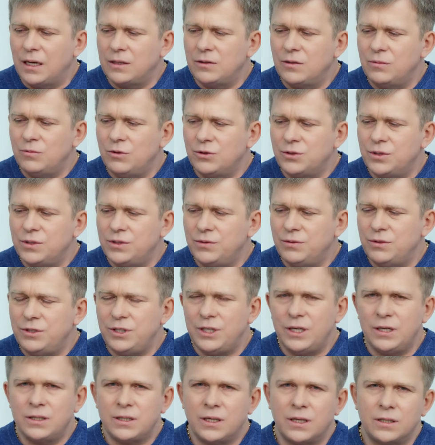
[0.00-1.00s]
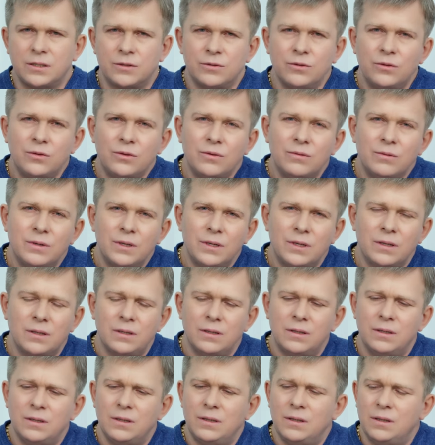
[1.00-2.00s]
may sound as something new,
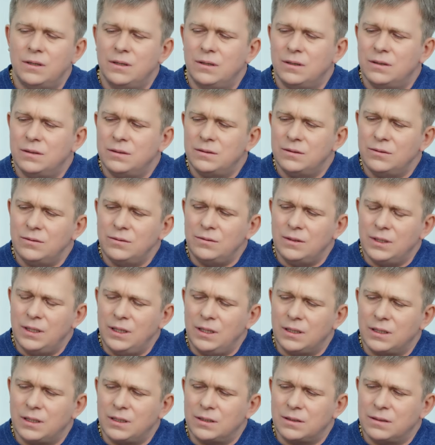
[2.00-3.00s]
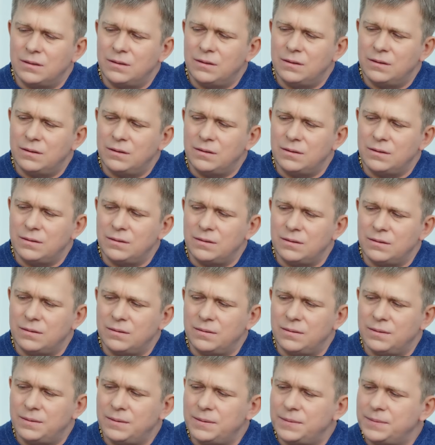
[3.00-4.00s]
or as fairy
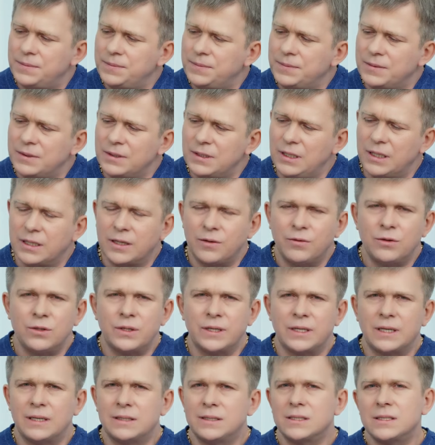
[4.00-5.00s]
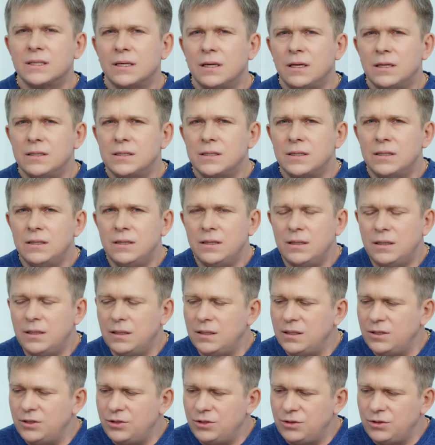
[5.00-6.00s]
tales for someone, or something else.